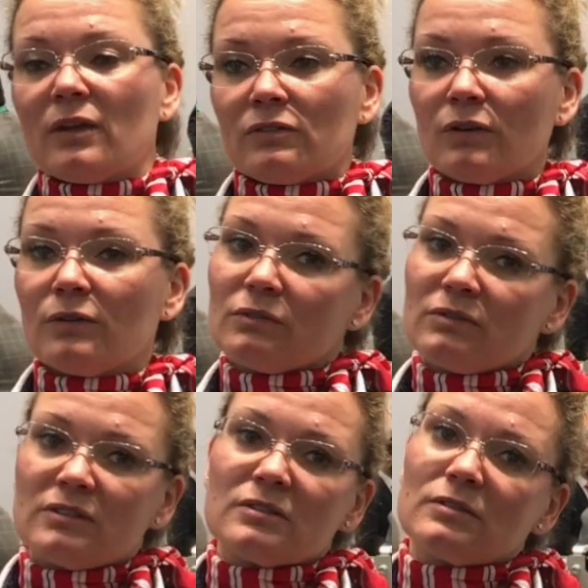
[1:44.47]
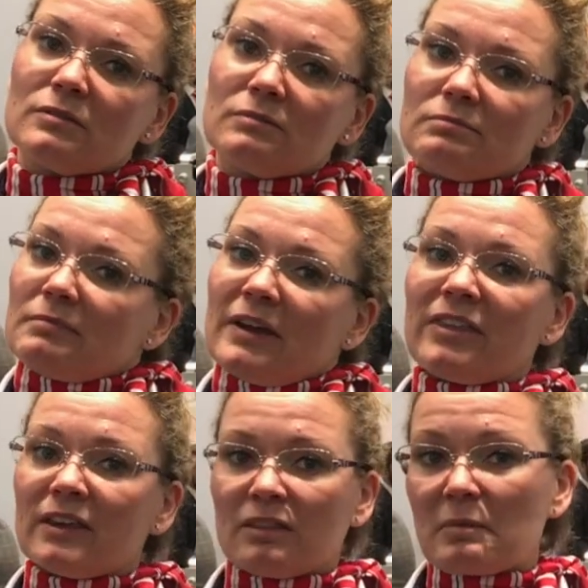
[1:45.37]
So this is, I
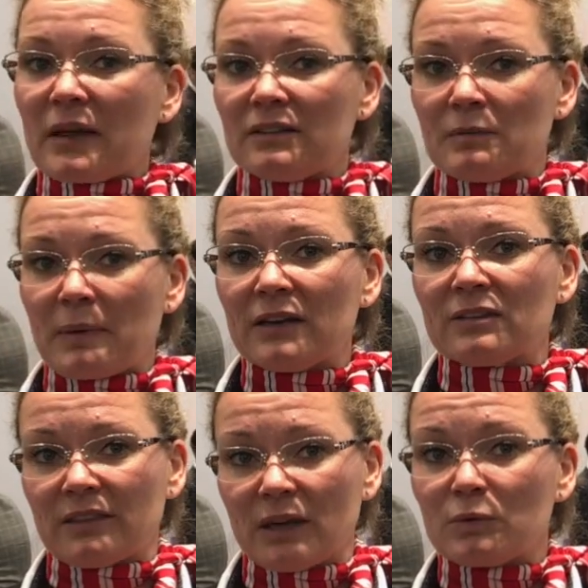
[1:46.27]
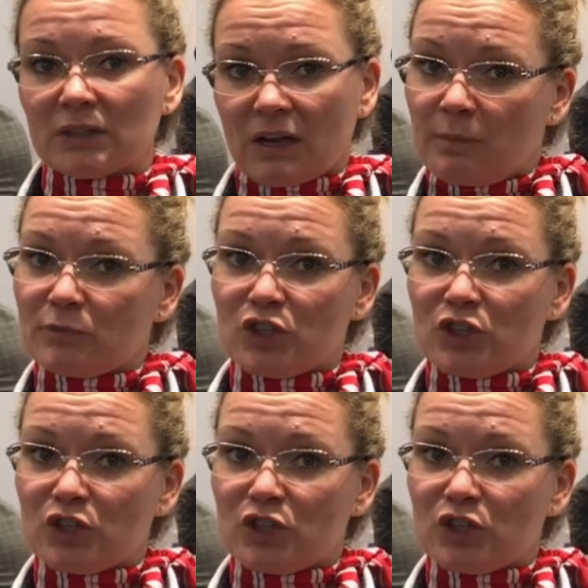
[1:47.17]
think, the main debate, and there will come